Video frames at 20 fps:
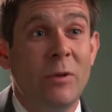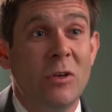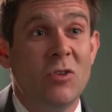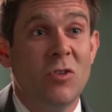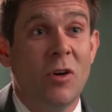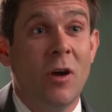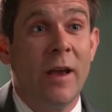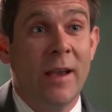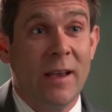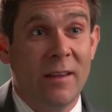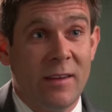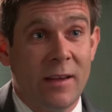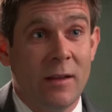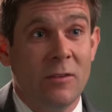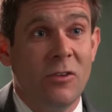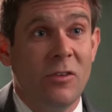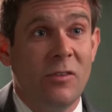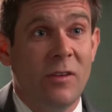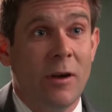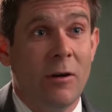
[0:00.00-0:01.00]
We have been trying, as
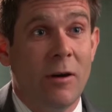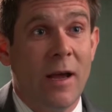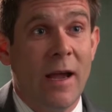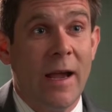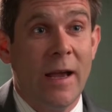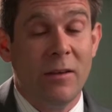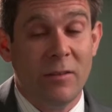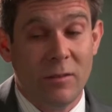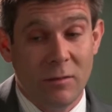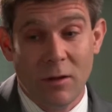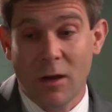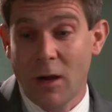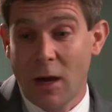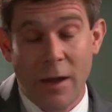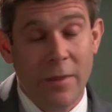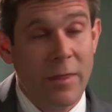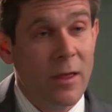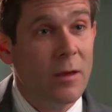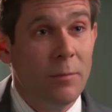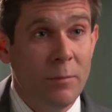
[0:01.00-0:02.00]
Al Jazeera and
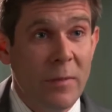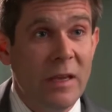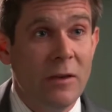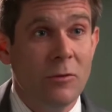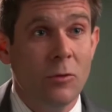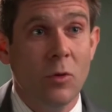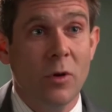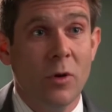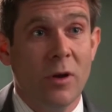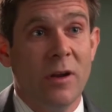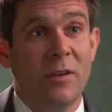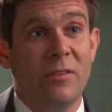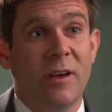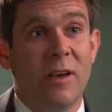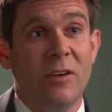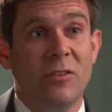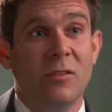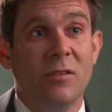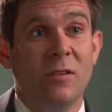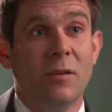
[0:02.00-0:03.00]
other media
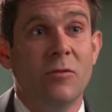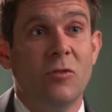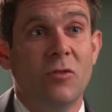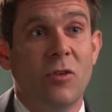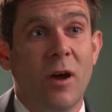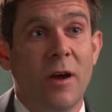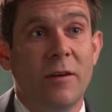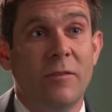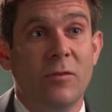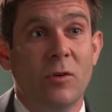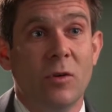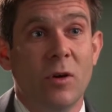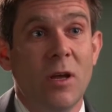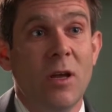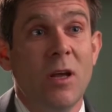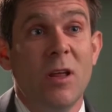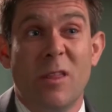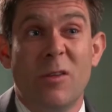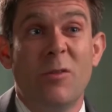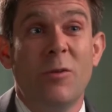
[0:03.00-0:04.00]
organisations have tried for
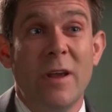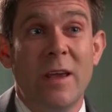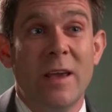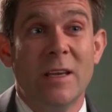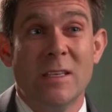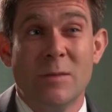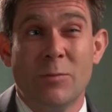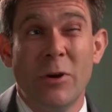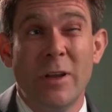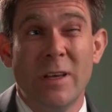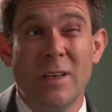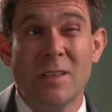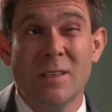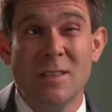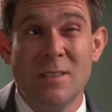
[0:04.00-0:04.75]
3 years pretty